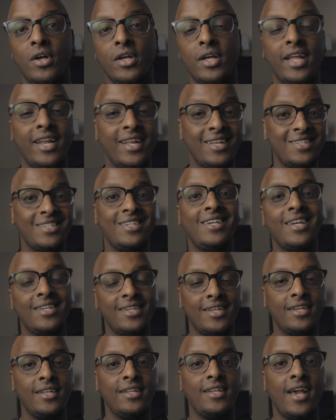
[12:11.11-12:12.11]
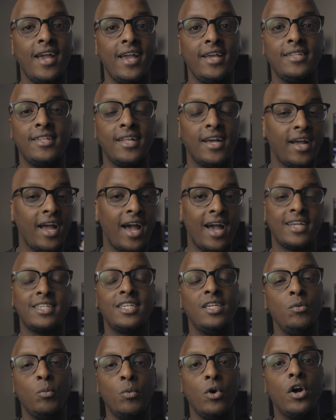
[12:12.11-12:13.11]
And at the end of the day, they're
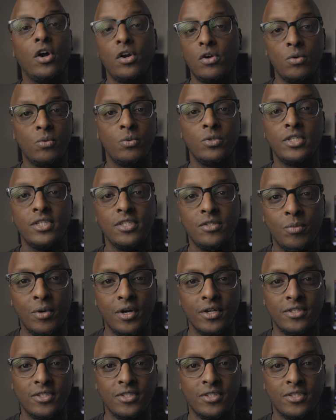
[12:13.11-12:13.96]
actually workhorse as well.